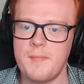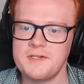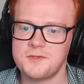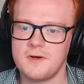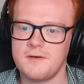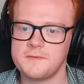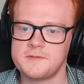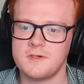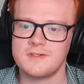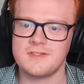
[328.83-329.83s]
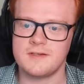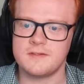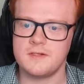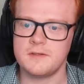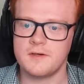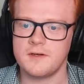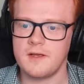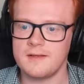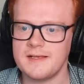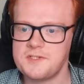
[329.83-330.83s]
Metro officer said Dillard
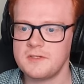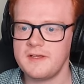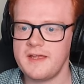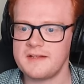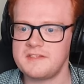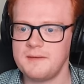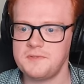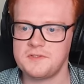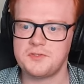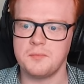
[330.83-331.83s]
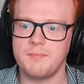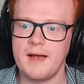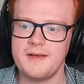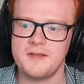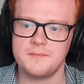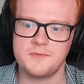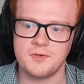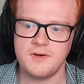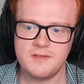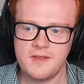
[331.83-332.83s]
allegedly attempted to bite him
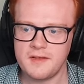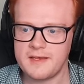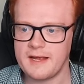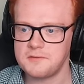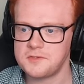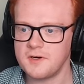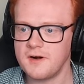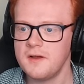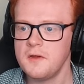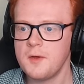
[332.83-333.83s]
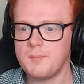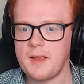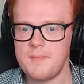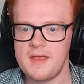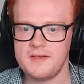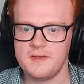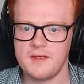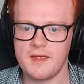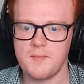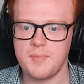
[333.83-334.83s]
during the encounter by
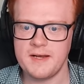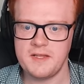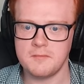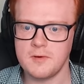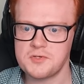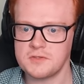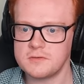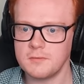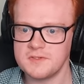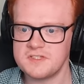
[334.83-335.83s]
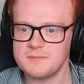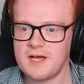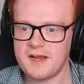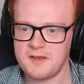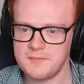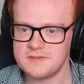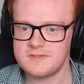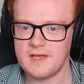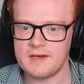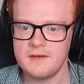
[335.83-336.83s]
making a biting motion towards him, documents
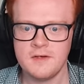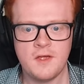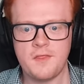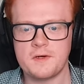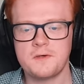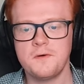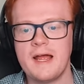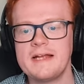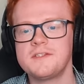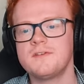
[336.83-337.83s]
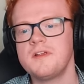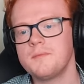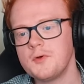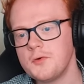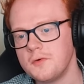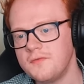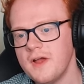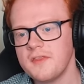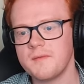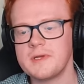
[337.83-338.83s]
said. The crew had to remove
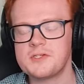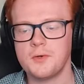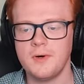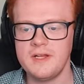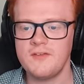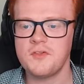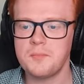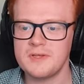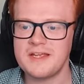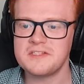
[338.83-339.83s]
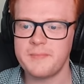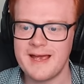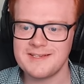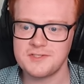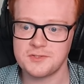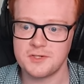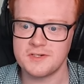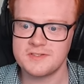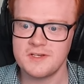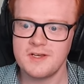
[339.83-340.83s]
the majority of the plane's
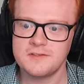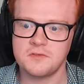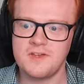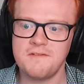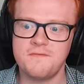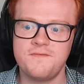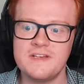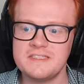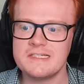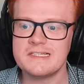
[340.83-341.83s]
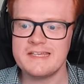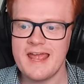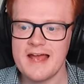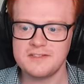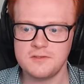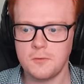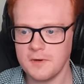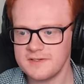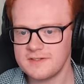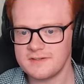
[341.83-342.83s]
passengers to then physically
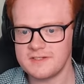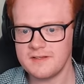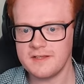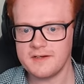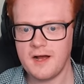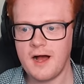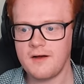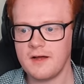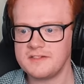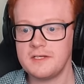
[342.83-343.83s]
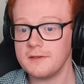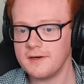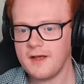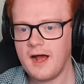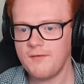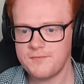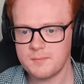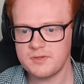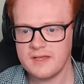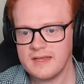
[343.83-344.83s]
escort Dillard off
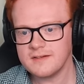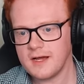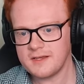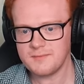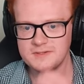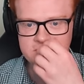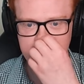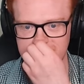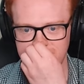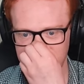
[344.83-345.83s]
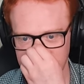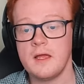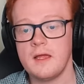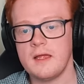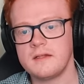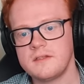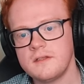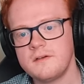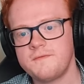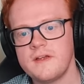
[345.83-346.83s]
the plane, documents said. And
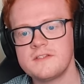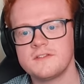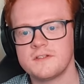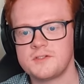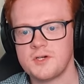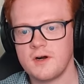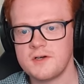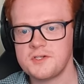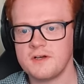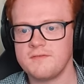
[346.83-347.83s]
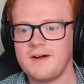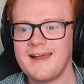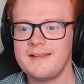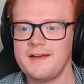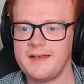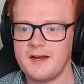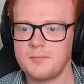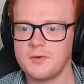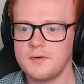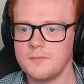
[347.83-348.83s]
Dillard faces a charge of violating
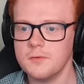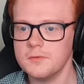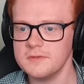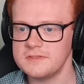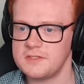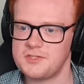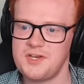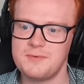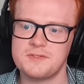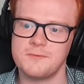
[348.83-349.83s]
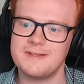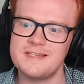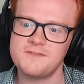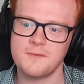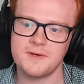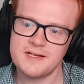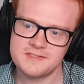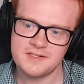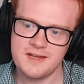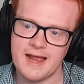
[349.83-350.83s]
airport rules. She was released from
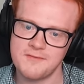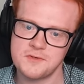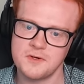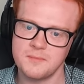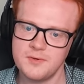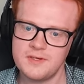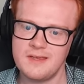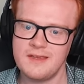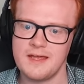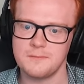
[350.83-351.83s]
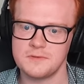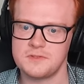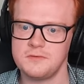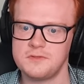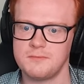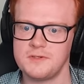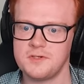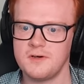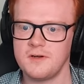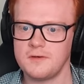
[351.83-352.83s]
custody after her booking and was due to
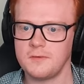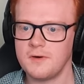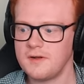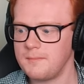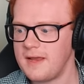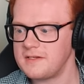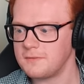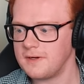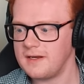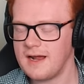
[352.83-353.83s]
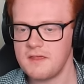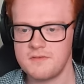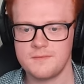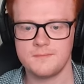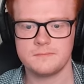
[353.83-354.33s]
return on court on May 29th.